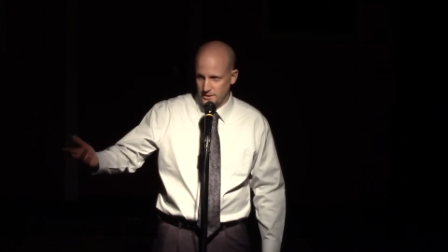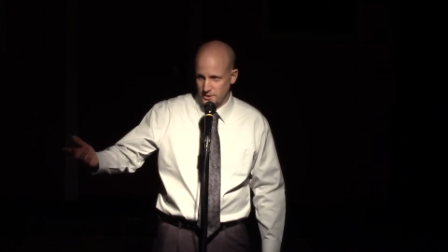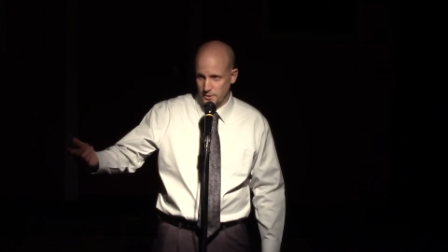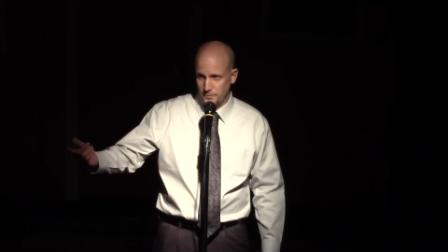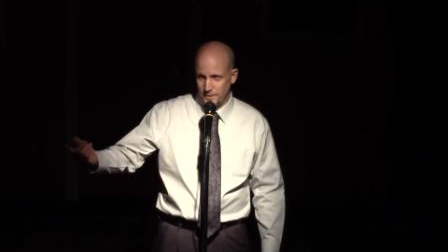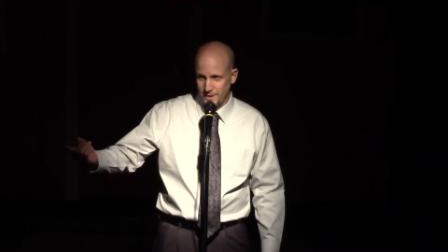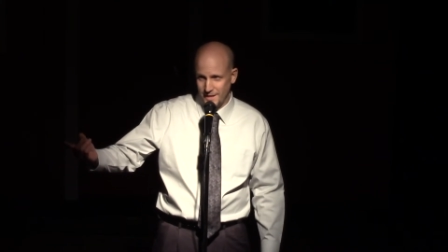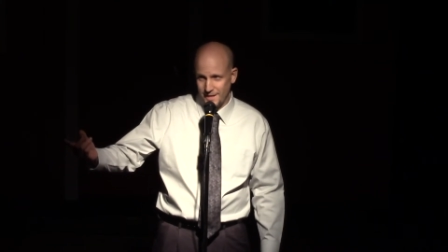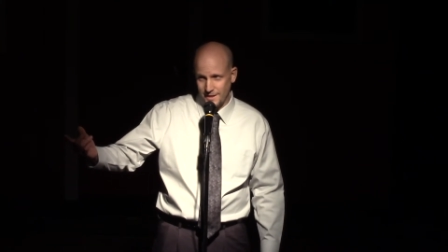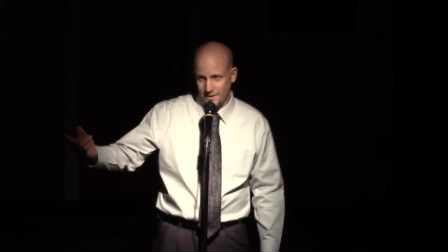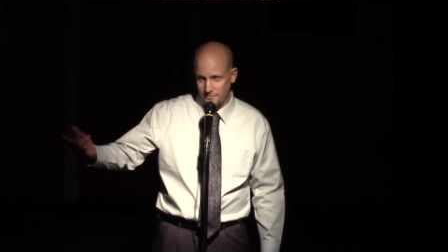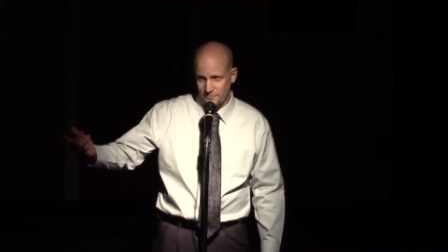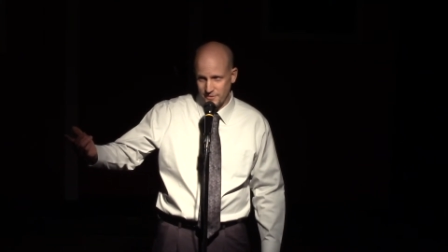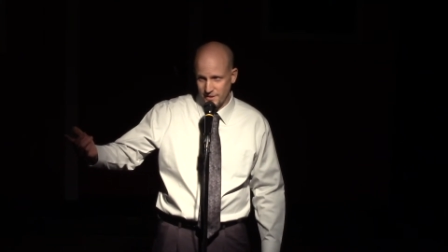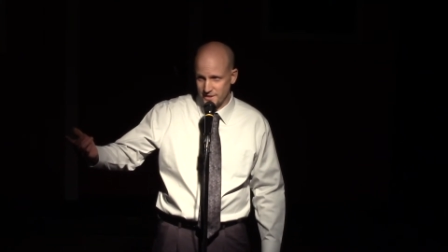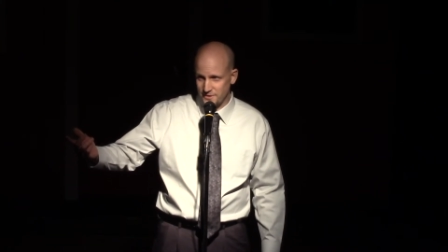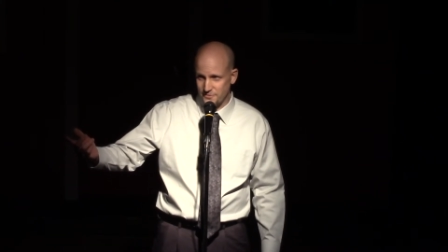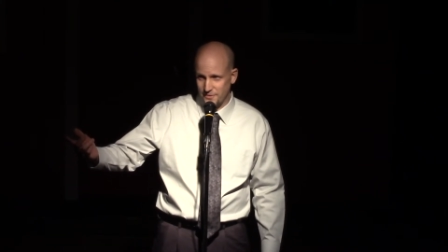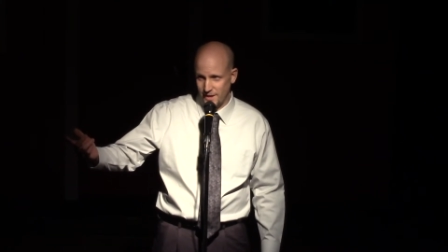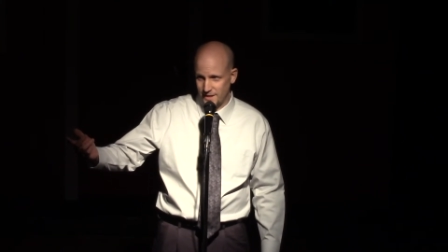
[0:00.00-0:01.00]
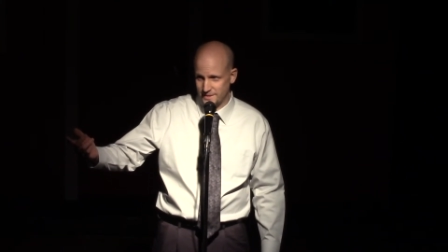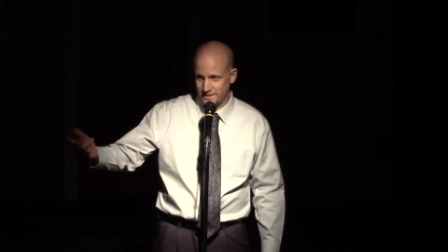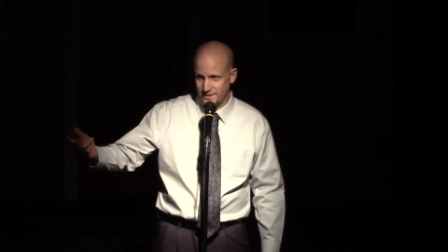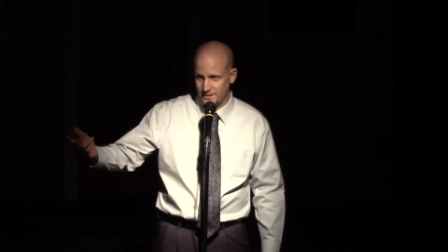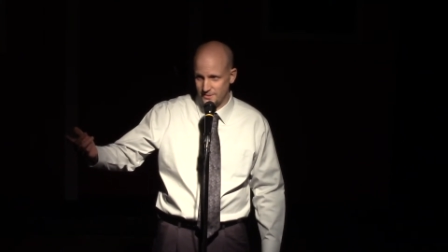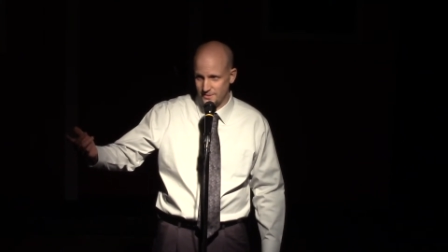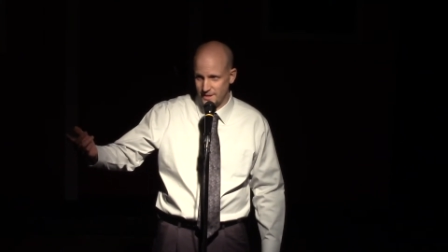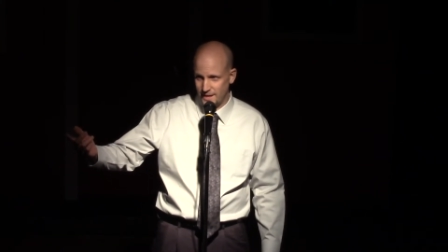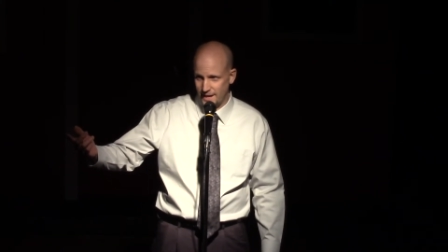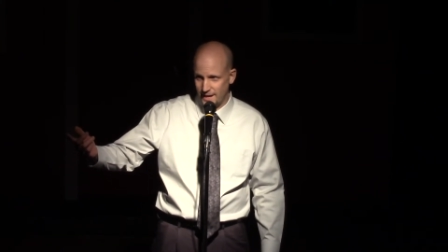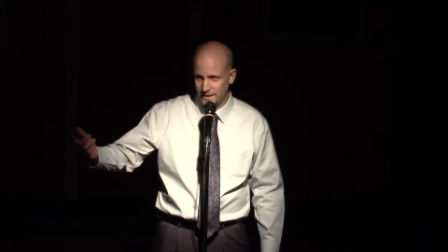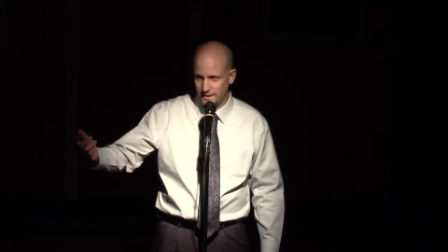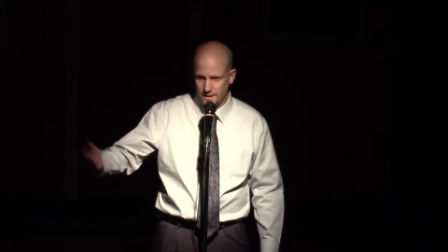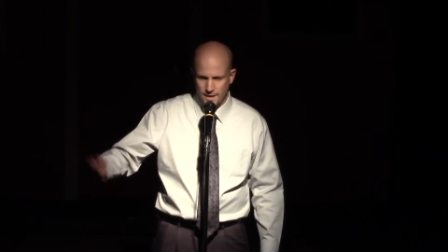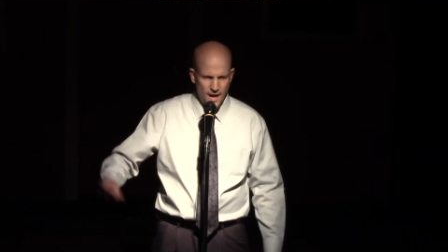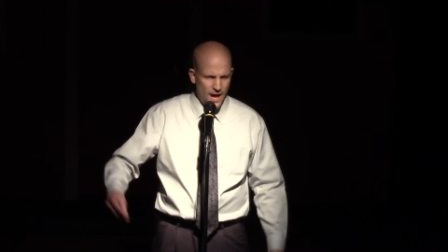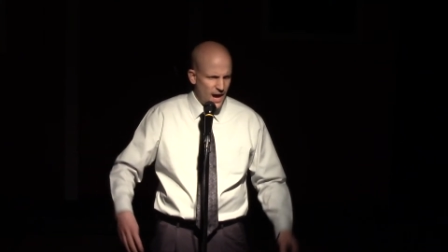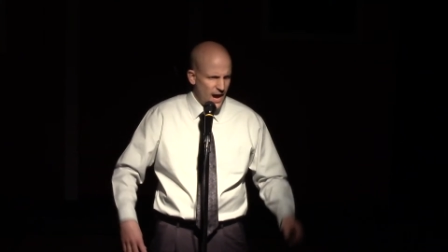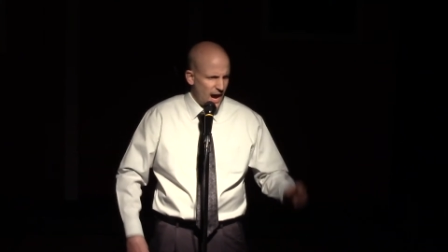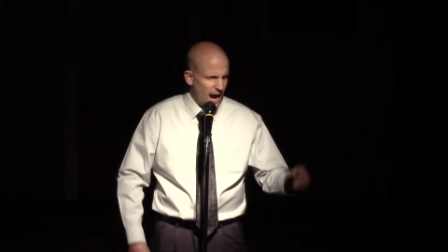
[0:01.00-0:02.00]
You've been eating french fries too,
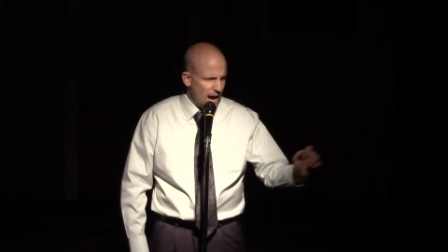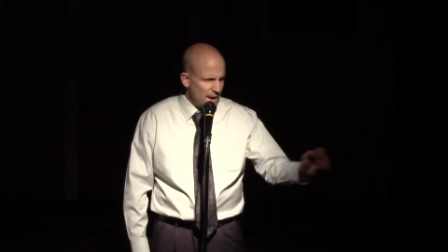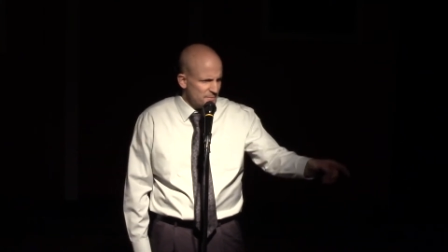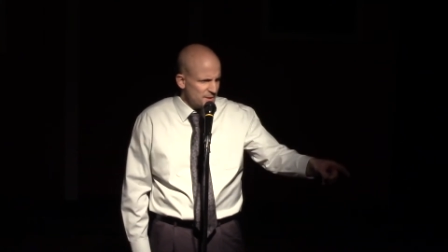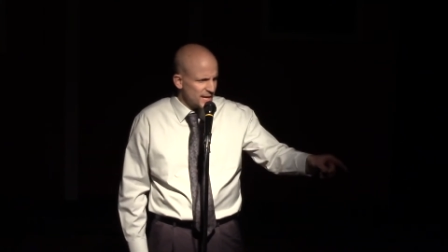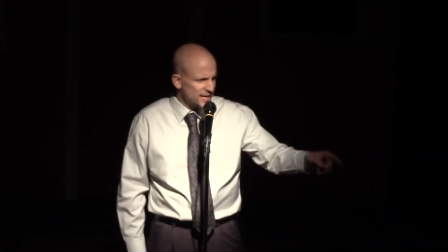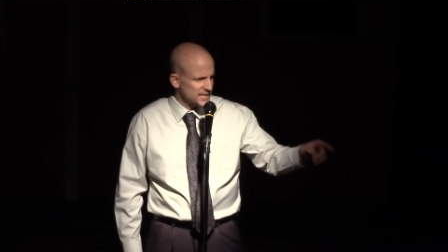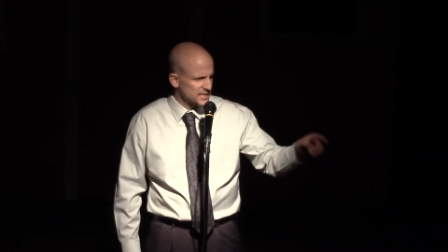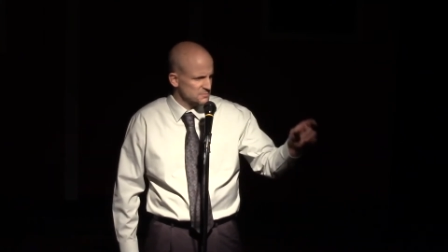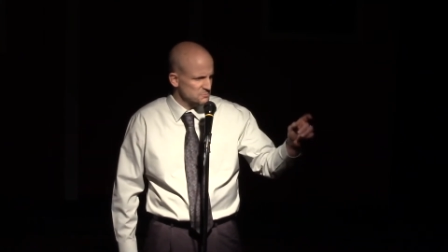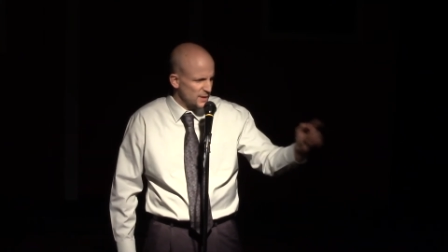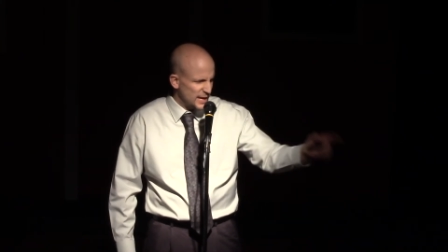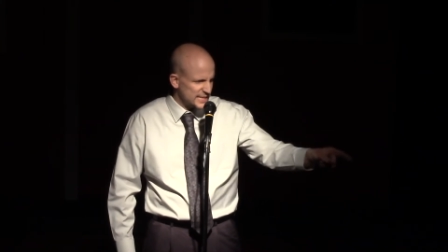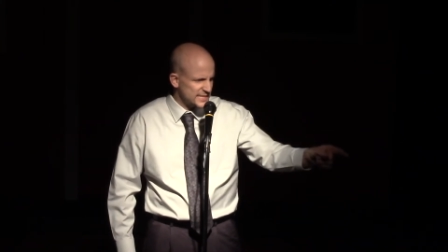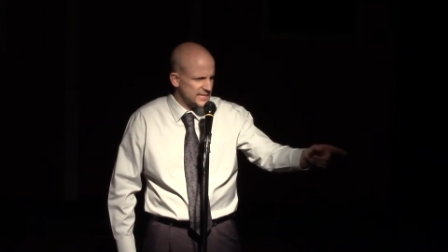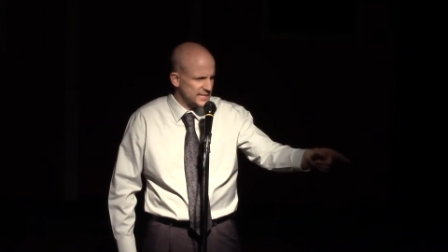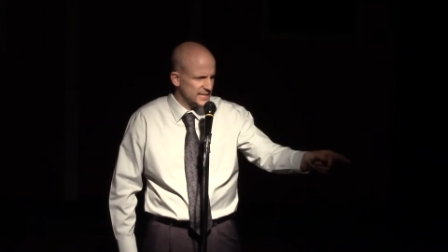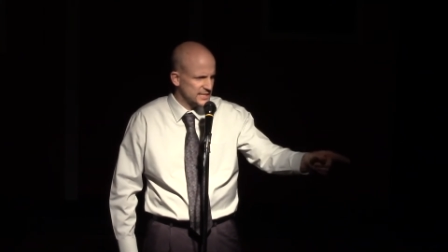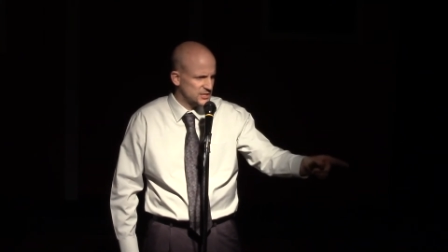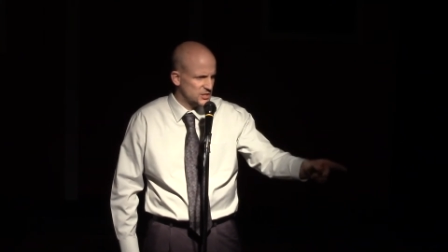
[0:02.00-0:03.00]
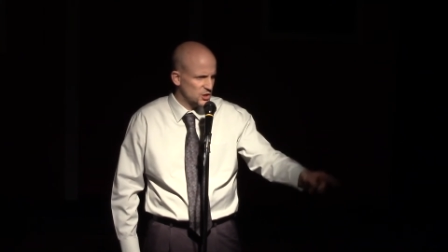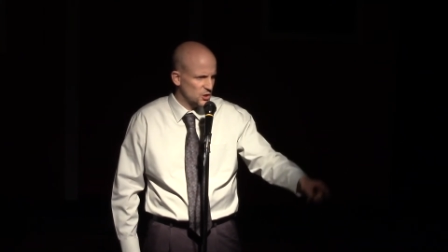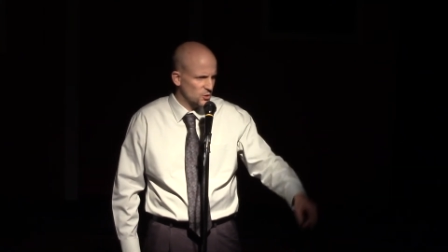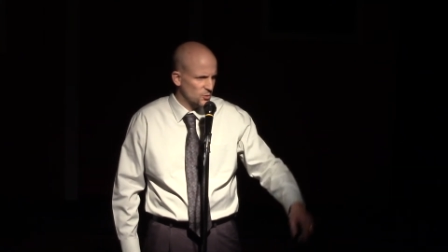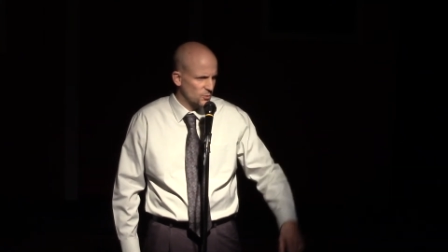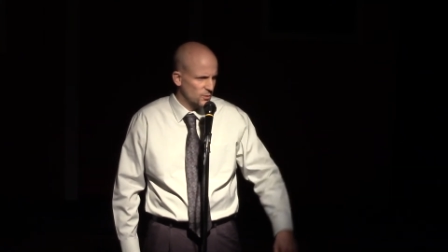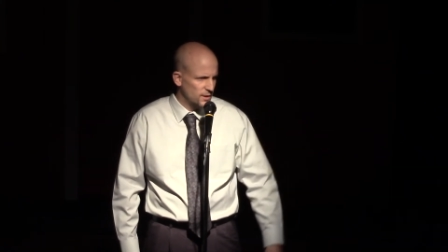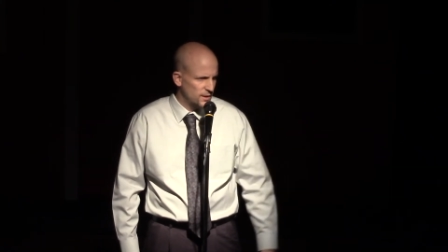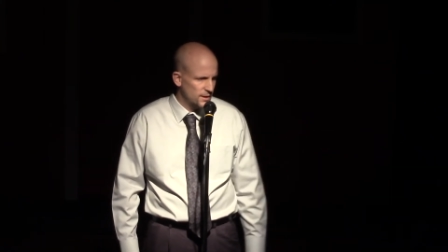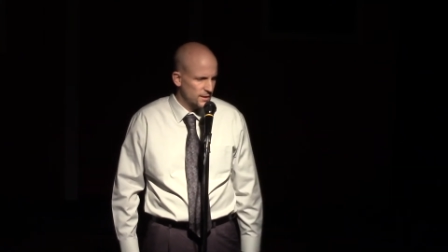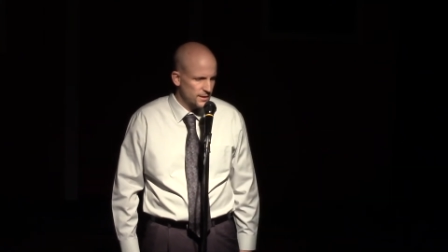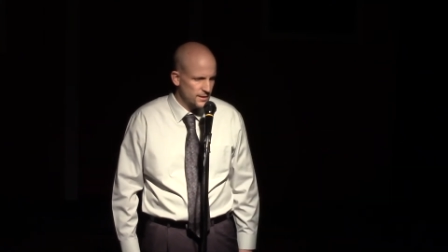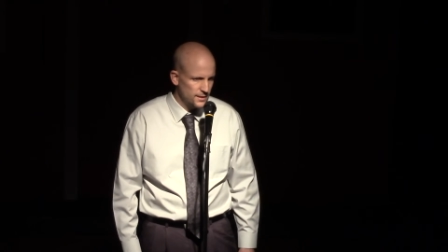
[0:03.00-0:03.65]
Dad. I'm not as messy as you.